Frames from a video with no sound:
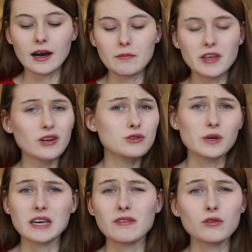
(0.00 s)
They also
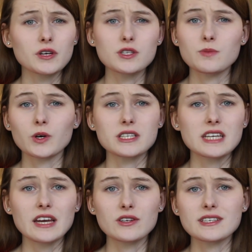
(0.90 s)
give out reusable
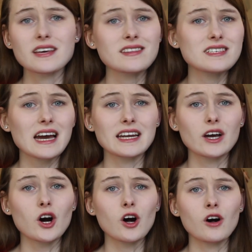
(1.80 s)
containers in the dining
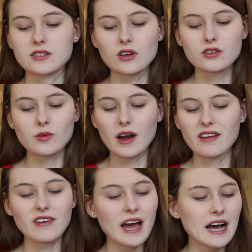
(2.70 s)
hall. It's also kind
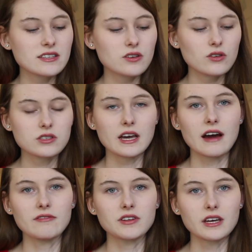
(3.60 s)
of a hassle to
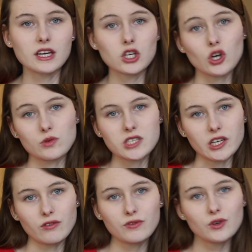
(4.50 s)
have to go
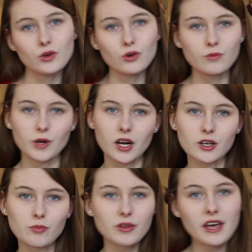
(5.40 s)
steal food, put it on
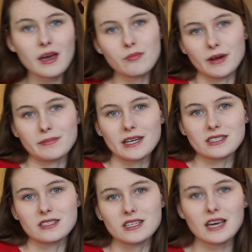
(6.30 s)
your plate, bring it back
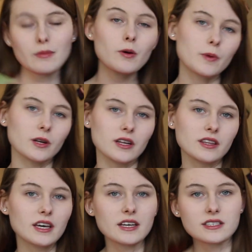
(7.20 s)
to the table, put it in
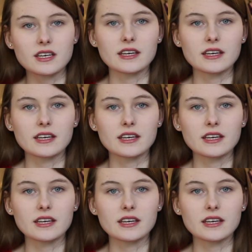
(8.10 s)
this.